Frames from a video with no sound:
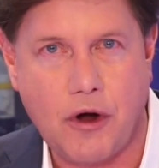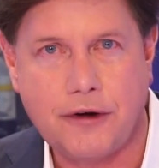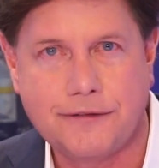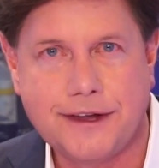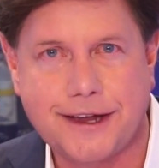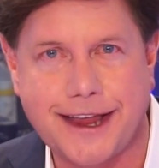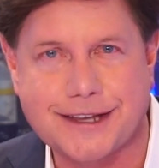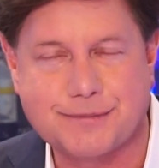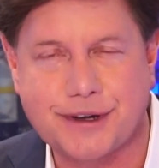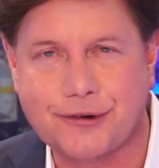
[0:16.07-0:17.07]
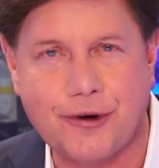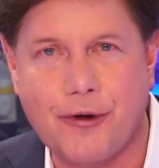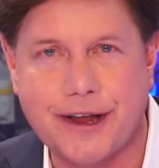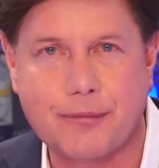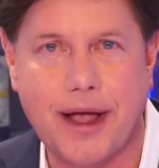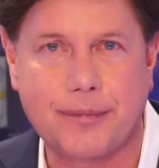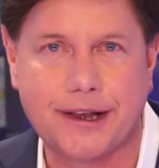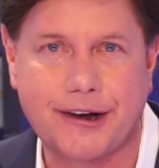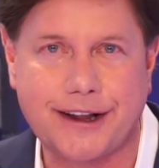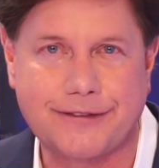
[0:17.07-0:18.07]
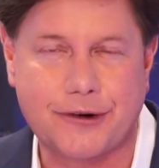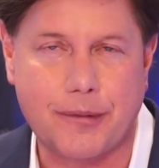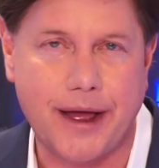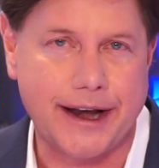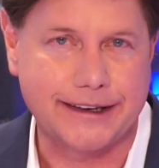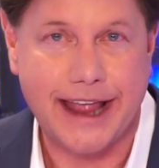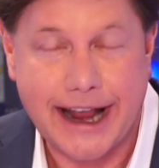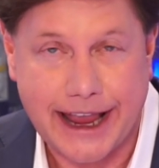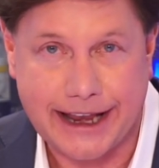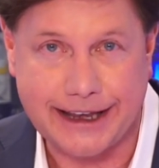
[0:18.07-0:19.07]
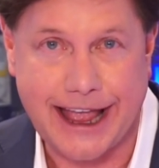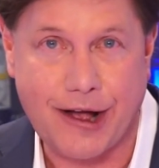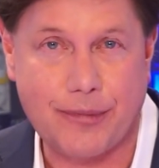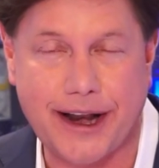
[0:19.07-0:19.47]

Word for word: RVing has been growing in popularity for about a decade now,